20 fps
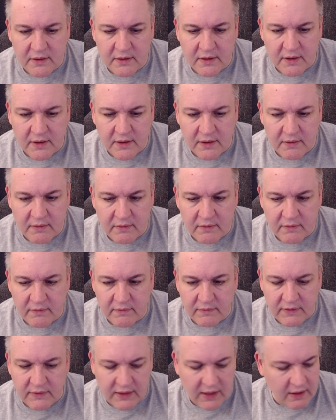uh,
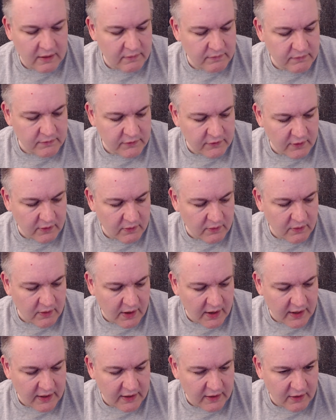yeah. So
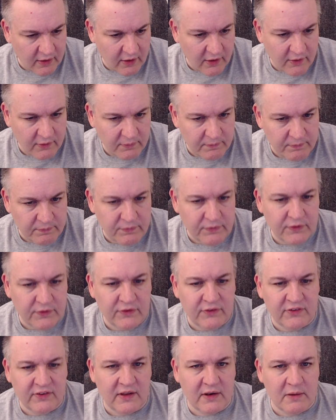I'll
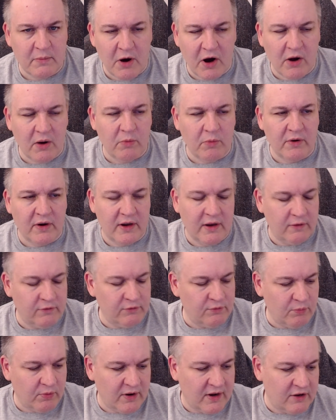see you tomorrow. We're
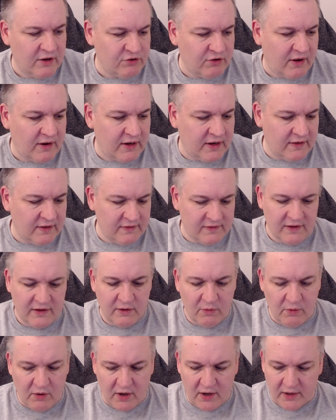gonna try to continue
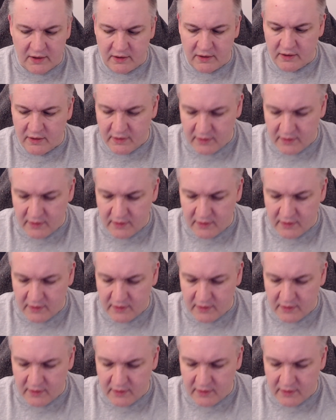on